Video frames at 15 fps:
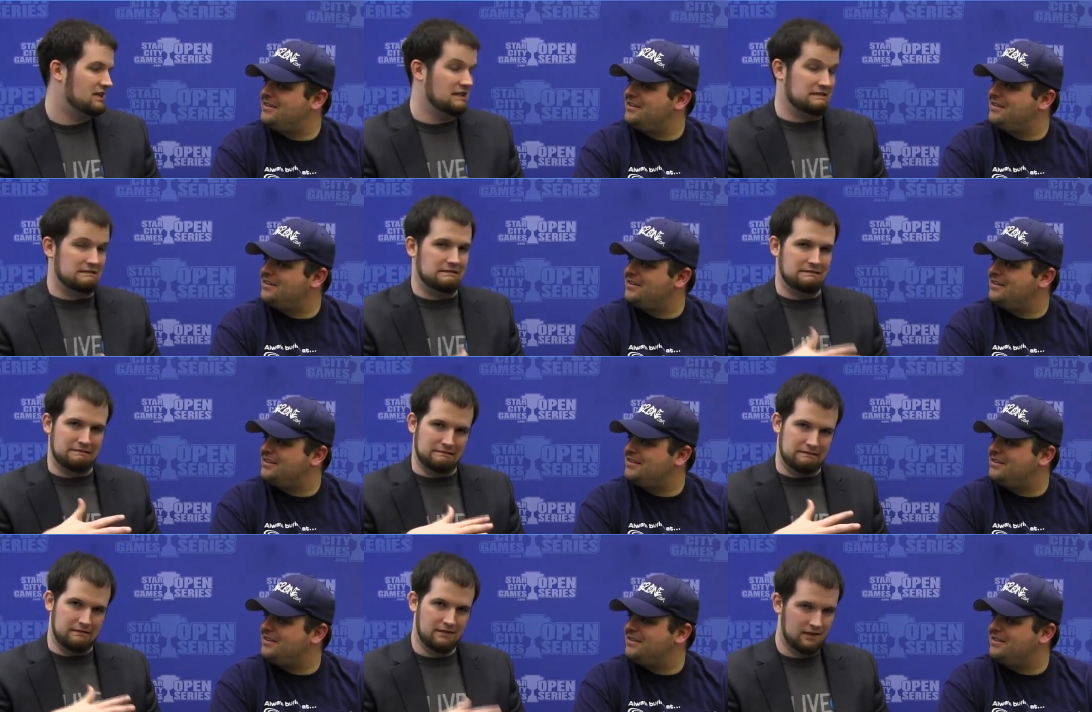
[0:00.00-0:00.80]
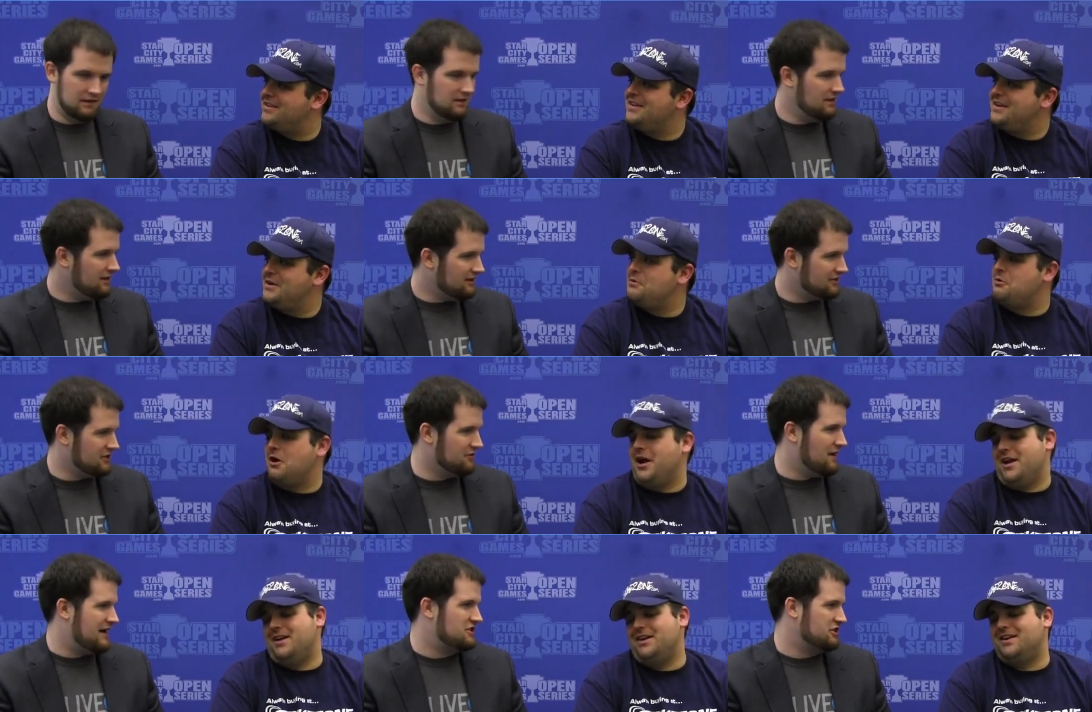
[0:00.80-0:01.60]
Speaker 1: Uh,
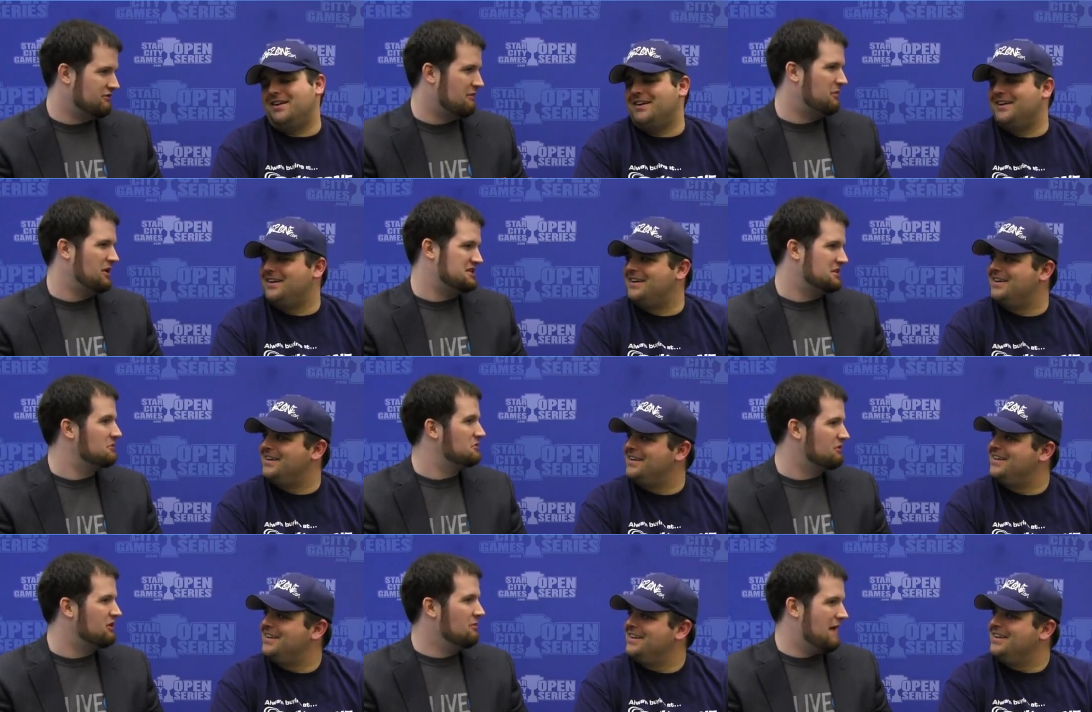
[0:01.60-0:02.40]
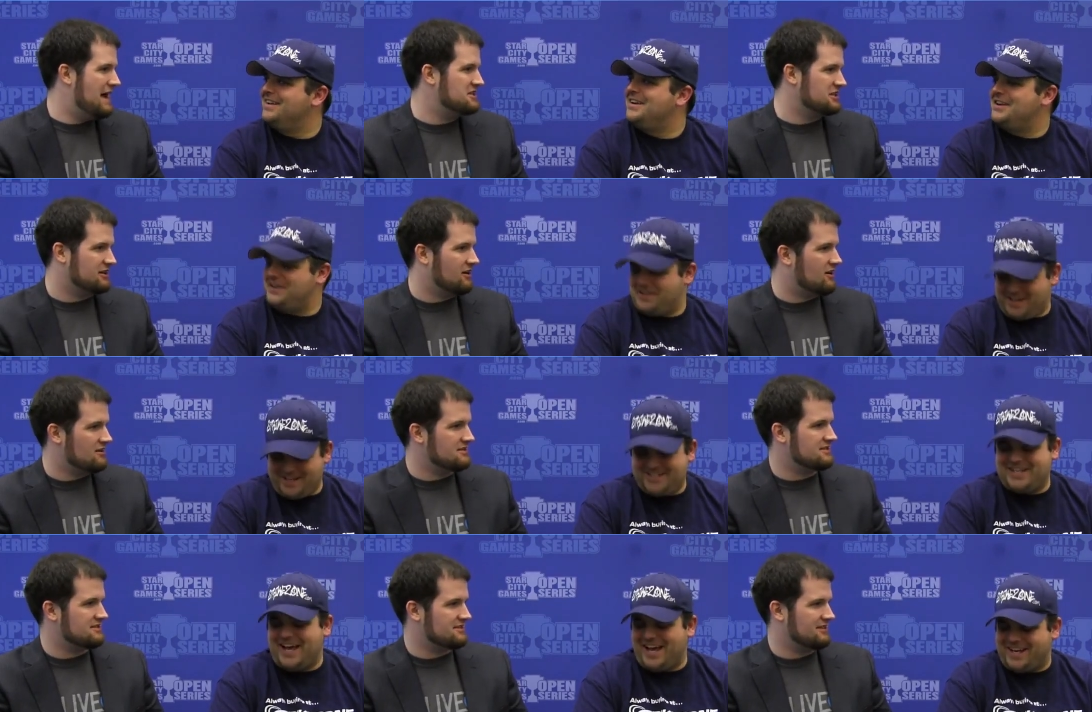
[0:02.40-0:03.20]
right. You've actually replaced it with real magic
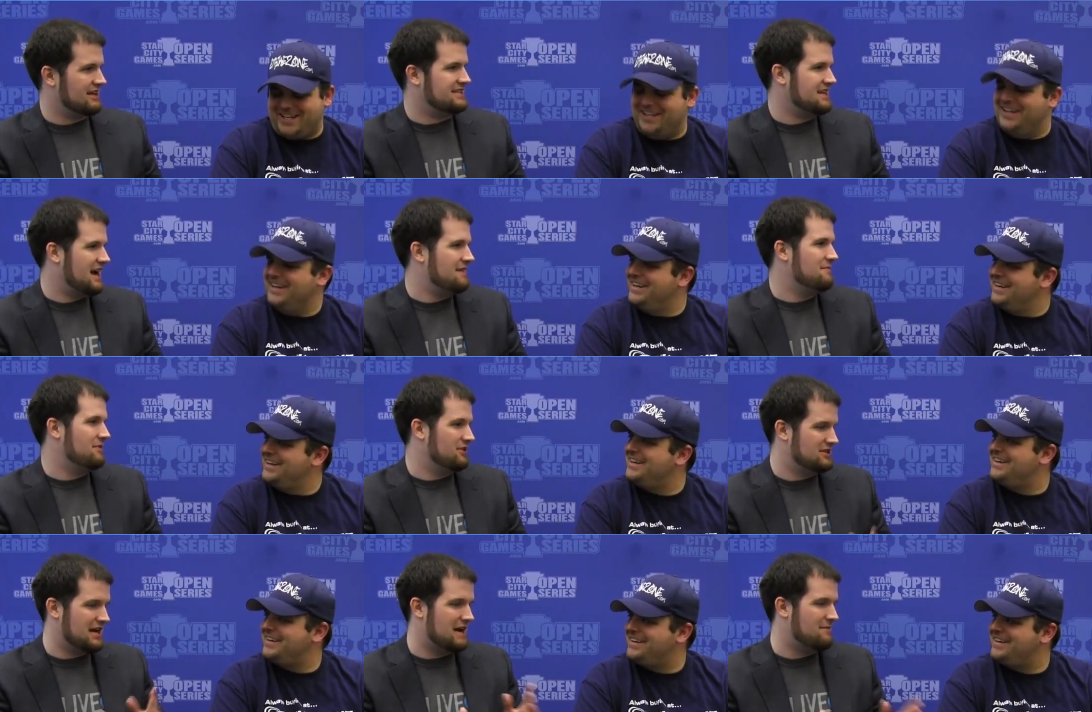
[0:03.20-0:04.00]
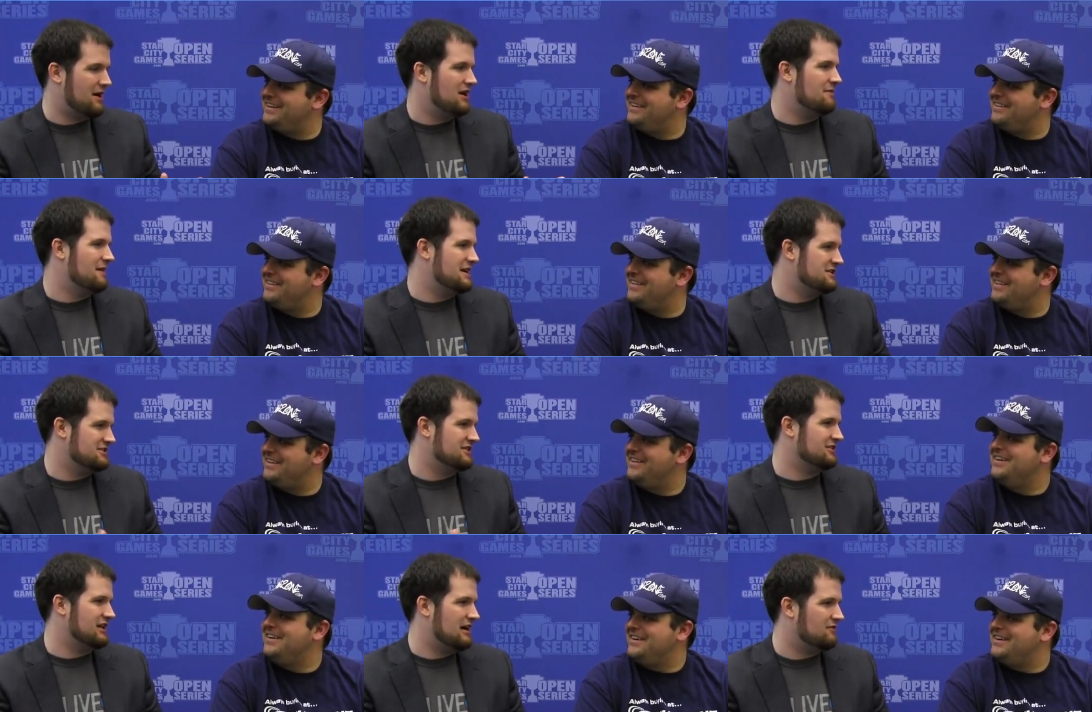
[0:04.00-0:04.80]
cards. Exactly. Like Tide, the Tidebinder
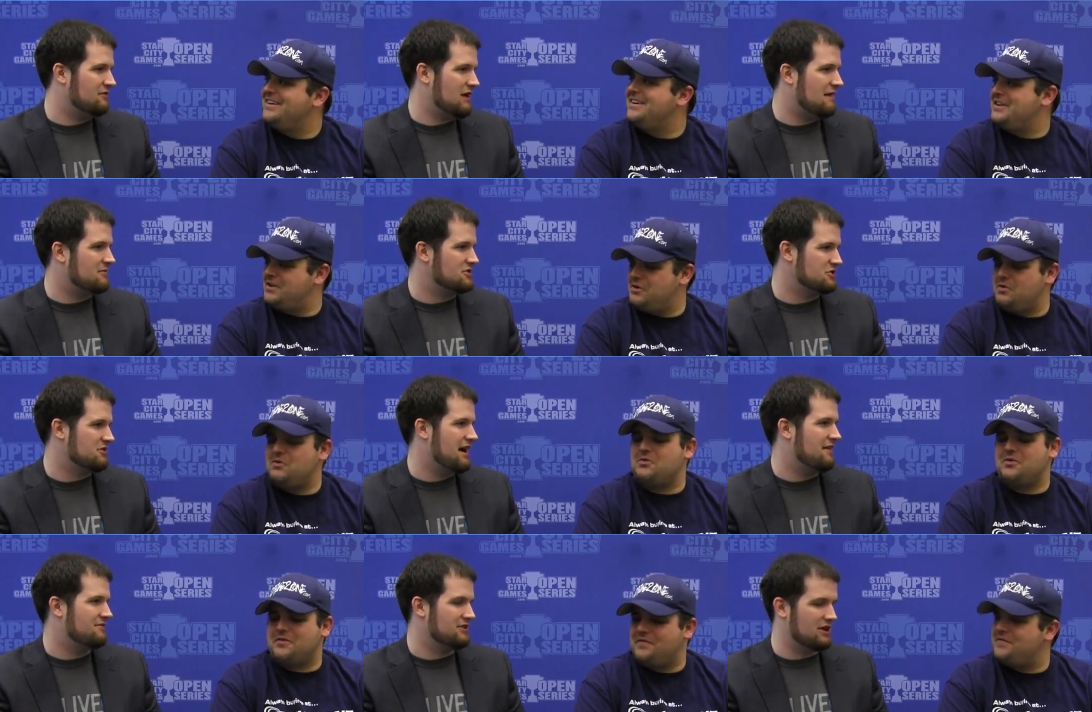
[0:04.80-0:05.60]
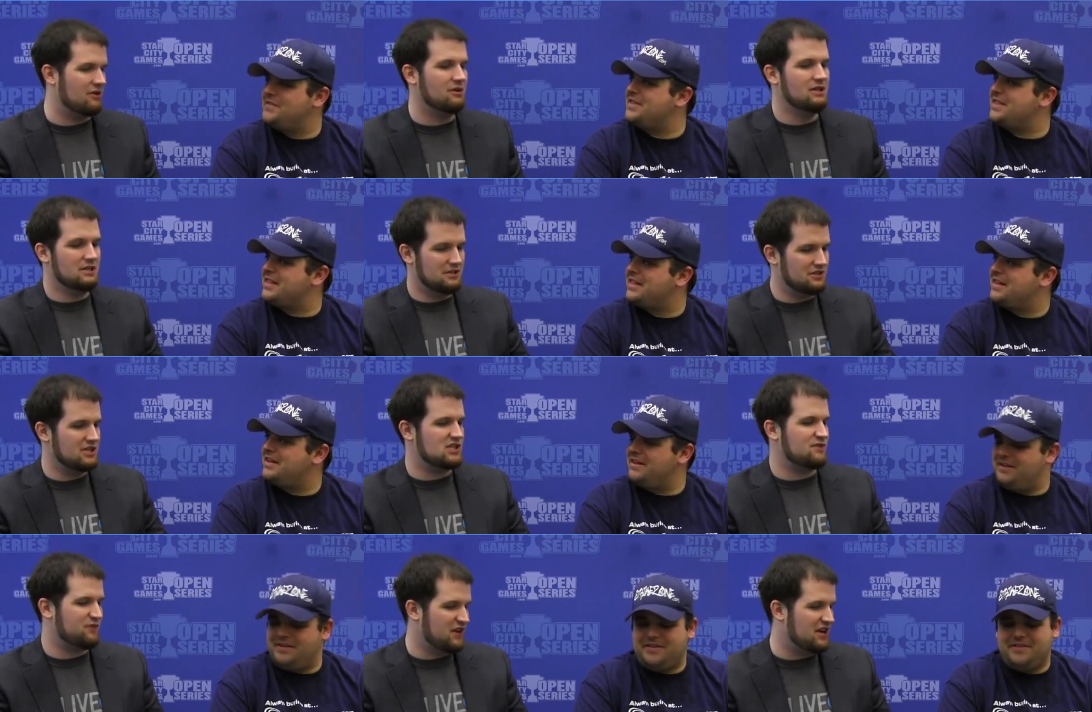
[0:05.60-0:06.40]
Mages and Cloudfin Raptors, you have, you know,
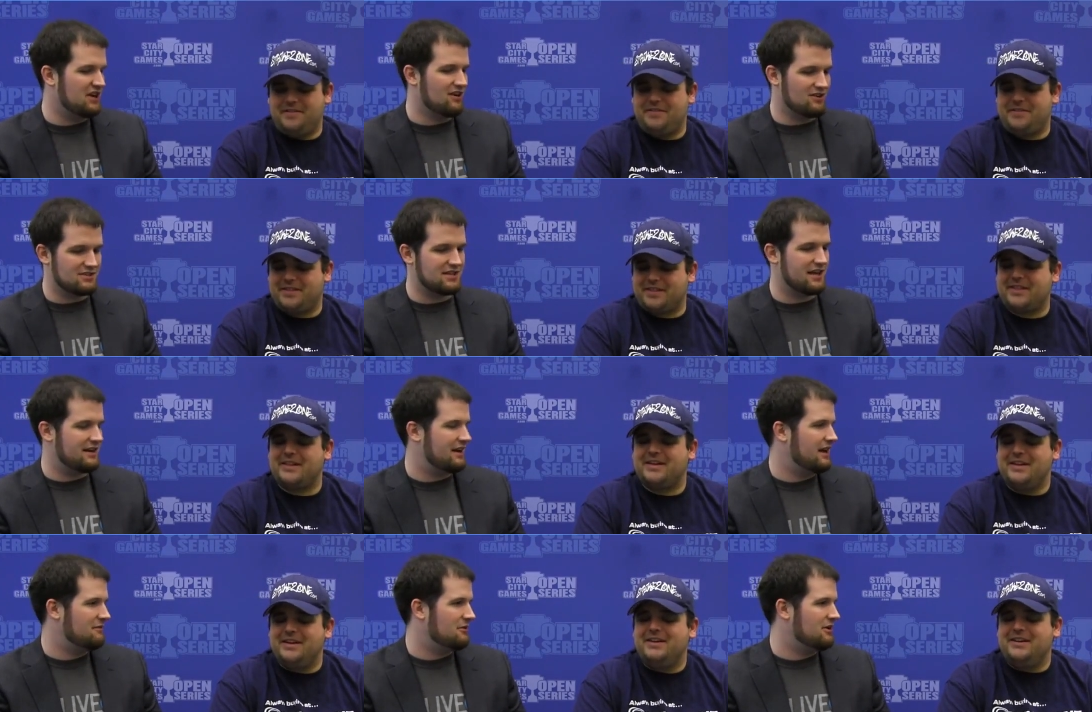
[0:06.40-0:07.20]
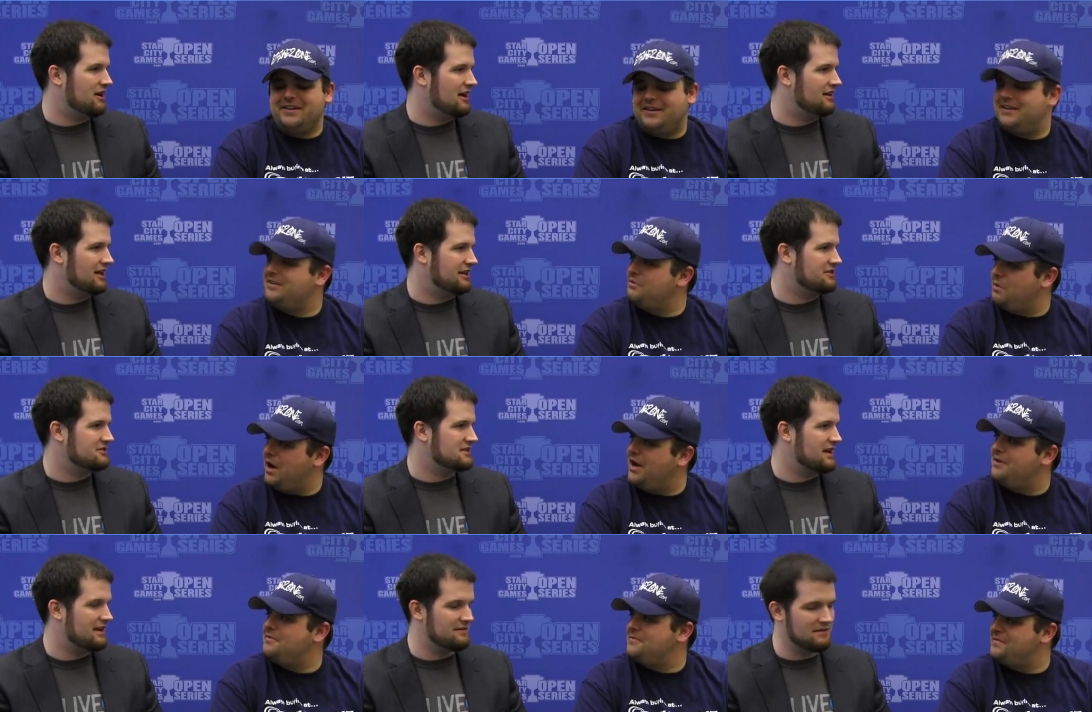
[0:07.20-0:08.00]
the spheres and, and whatnot, like
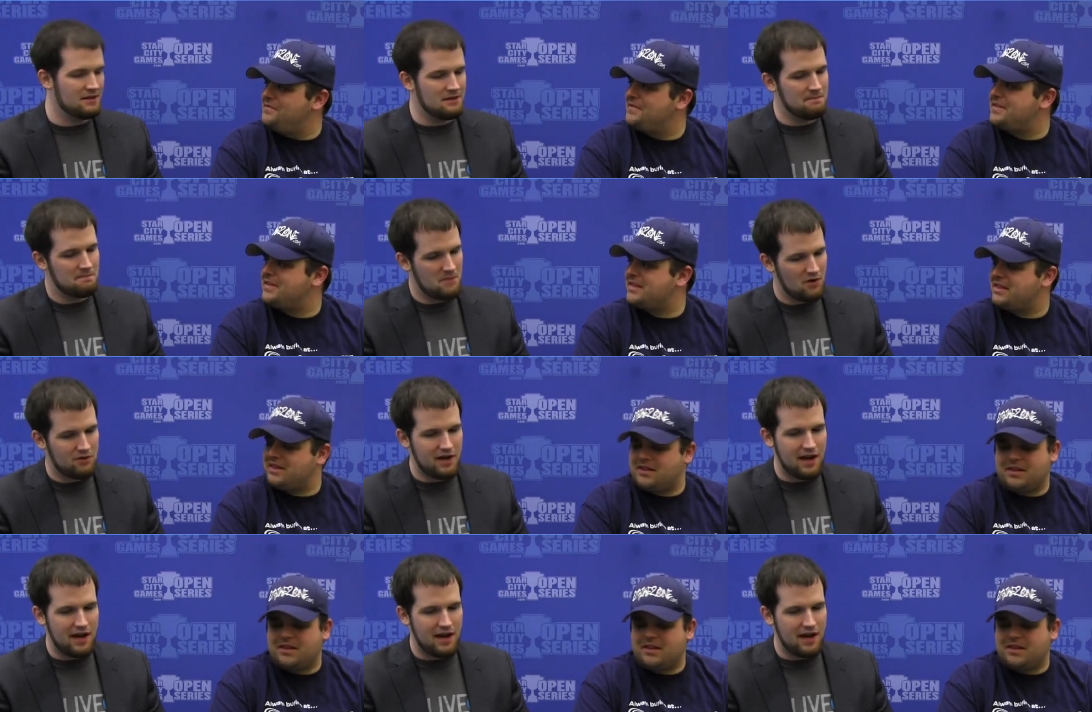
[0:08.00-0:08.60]
right. you said.